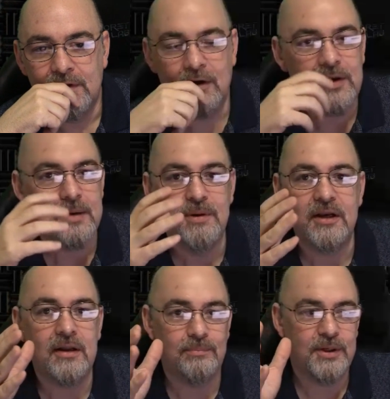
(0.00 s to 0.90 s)
Okay,
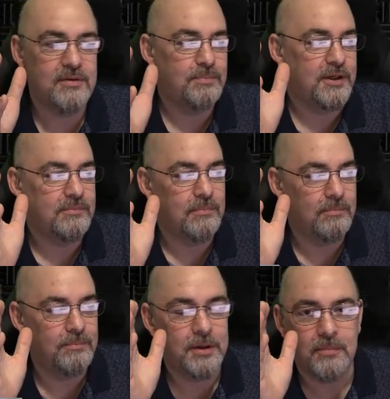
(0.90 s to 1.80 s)
but but fun, but,
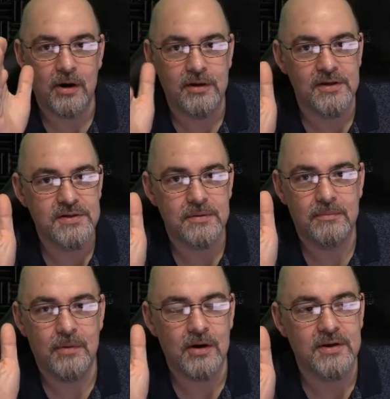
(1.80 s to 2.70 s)
but Marcus,
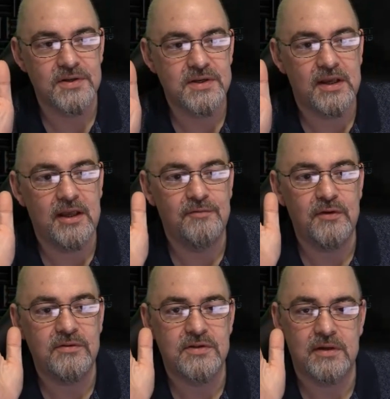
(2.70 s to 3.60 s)
Marcus, if
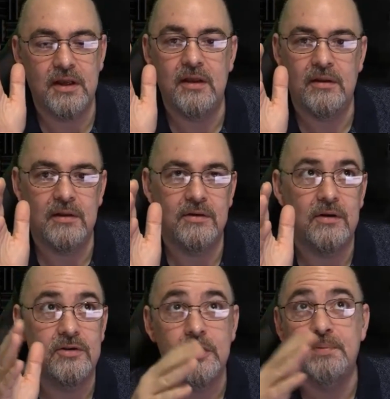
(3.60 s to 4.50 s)
it's it,
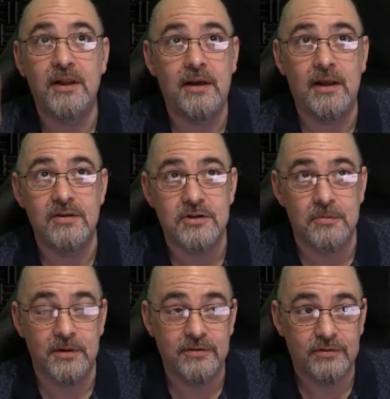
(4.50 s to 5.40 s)
do you play any
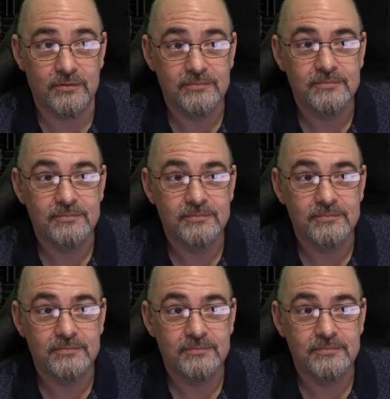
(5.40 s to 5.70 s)
instruments?